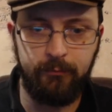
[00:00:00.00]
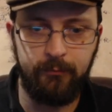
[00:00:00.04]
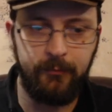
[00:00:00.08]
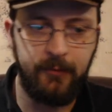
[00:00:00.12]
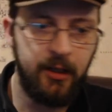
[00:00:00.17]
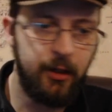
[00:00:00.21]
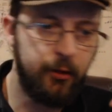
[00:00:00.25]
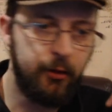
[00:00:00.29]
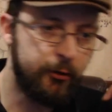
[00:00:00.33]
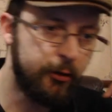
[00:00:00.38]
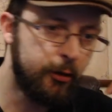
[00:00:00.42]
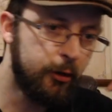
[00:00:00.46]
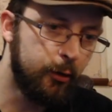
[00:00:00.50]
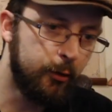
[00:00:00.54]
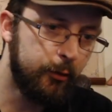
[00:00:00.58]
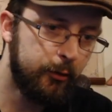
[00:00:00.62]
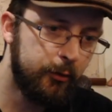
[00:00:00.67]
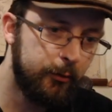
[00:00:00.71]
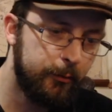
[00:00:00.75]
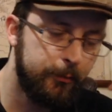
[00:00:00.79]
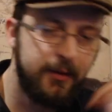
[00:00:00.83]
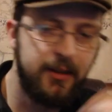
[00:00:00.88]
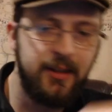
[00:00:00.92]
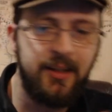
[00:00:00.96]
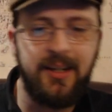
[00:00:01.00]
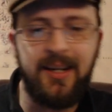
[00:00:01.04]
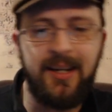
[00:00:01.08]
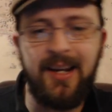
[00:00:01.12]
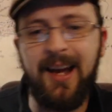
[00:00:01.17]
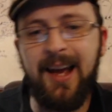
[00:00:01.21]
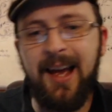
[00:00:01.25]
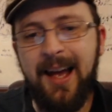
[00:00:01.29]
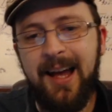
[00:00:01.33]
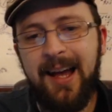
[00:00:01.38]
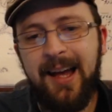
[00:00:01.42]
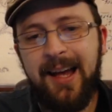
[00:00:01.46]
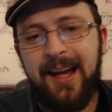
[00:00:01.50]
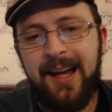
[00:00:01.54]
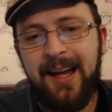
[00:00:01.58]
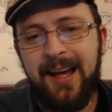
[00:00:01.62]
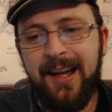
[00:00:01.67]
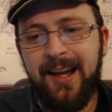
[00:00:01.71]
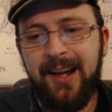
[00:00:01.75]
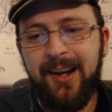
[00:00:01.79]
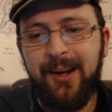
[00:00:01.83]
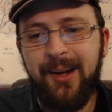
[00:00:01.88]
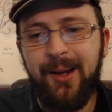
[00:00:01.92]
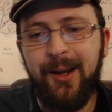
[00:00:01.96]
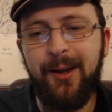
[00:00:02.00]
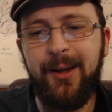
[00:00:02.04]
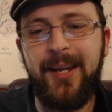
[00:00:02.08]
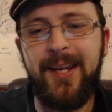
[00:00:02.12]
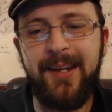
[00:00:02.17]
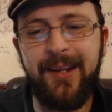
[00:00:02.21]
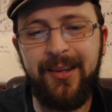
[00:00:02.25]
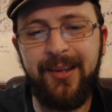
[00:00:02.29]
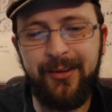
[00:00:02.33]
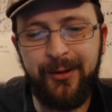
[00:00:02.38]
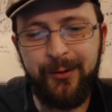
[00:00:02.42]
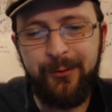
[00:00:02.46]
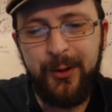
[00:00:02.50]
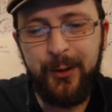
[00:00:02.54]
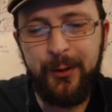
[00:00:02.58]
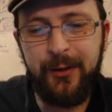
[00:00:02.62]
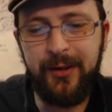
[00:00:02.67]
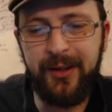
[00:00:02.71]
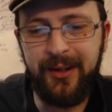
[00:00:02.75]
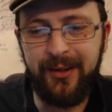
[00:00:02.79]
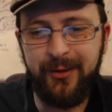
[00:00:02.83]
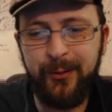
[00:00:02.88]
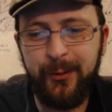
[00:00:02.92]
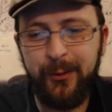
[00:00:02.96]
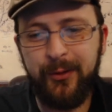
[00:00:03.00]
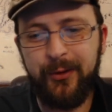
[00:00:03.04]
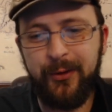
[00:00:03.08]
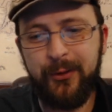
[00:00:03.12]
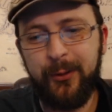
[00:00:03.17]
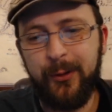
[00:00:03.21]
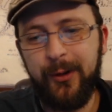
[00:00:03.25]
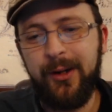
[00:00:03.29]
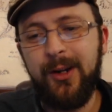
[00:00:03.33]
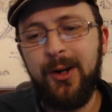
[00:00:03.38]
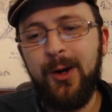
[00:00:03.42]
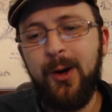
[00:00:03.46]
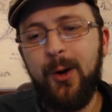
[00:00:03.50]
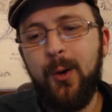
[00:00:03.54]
There's Argos. He does a few things for the story.